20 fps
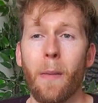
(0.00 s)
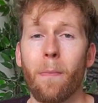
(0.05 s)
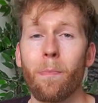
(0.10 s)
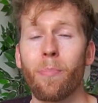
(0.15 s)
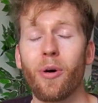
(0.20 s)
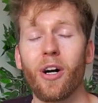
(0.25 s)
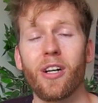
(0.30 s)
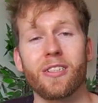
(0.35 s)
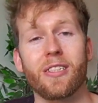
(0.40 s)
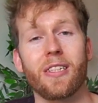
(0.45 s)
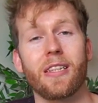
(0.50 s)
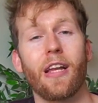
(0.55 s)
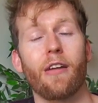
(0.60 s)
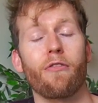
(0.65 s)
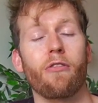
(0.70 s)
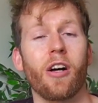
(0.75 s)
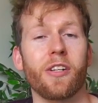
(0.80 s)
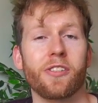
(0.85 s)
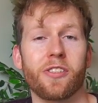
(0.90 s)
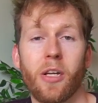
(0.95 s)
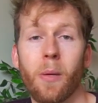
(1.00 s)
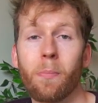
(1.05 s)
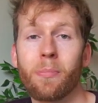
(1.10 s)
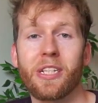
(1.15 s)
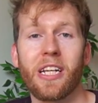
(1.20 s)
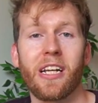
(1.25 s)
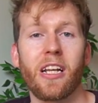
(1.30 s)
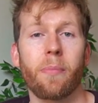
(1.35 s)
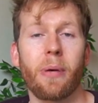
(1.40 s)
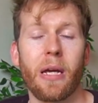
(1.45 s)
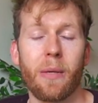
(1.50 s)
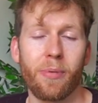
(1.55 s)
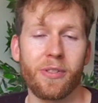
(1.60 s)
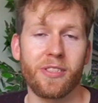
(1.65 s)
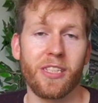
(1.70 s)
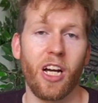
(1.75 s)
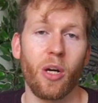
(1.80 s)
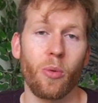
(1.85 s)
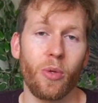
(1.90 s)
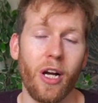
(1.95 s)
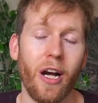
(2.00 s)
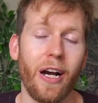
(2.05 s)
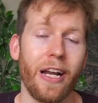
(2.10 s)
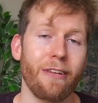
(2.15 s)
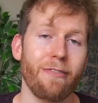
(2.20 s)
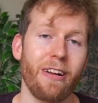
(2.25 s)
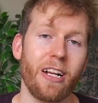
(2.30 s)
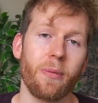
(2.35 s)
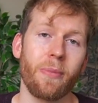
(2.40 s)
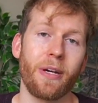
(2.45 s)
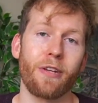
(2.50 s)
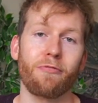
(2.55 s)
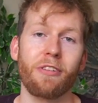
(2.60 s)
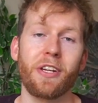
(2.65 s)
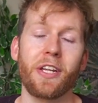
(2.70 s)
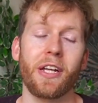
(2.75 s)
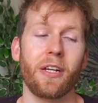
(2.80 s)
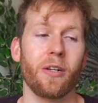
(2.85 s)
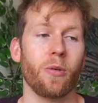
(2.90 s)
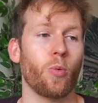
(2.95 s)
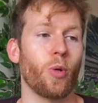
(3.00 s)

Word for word: But there are some particular papers that I would highly recommend reading,